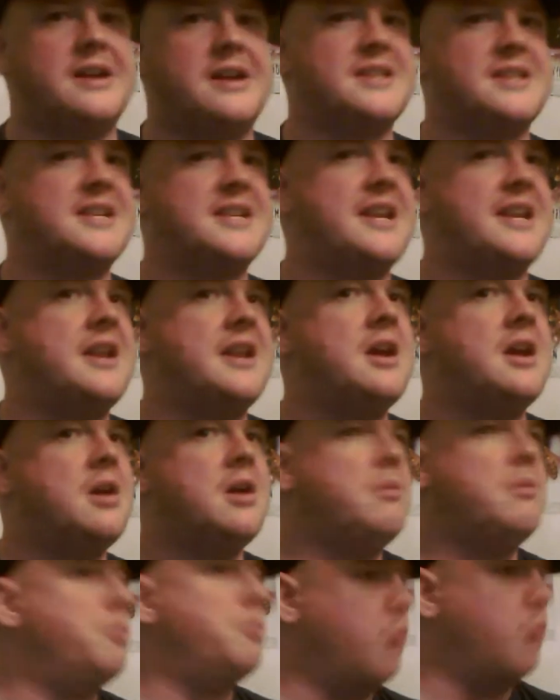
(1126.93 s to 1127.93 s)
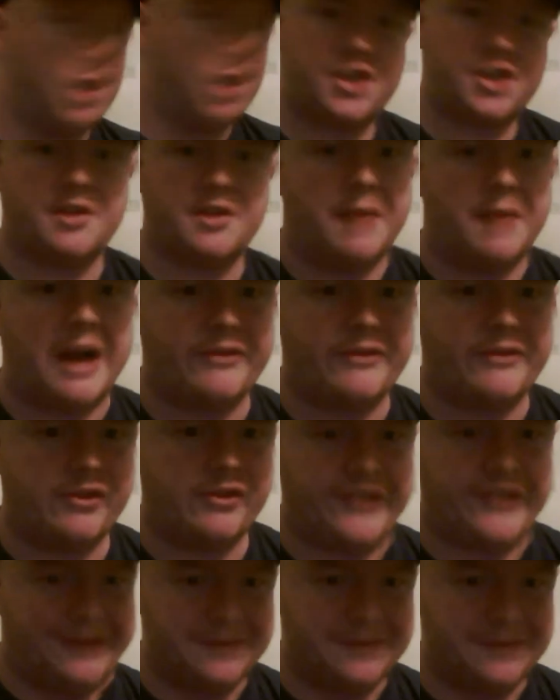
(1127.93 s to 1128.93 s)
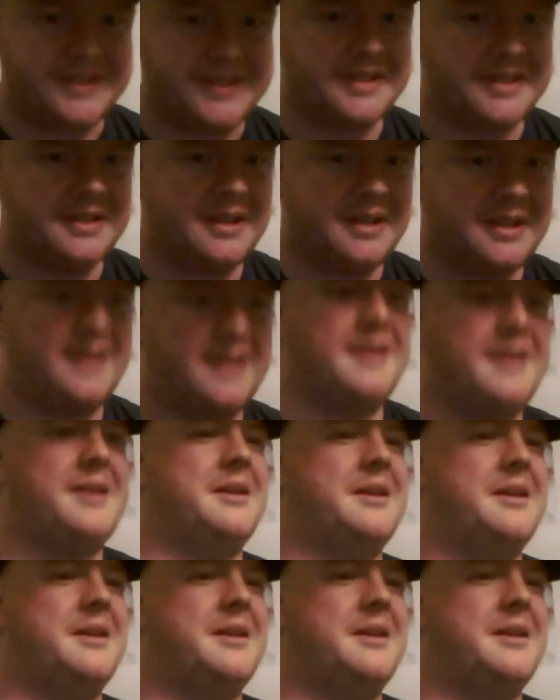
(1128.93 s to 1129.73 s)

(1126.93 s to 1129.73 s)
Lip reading: more violence in most of the Marvel films,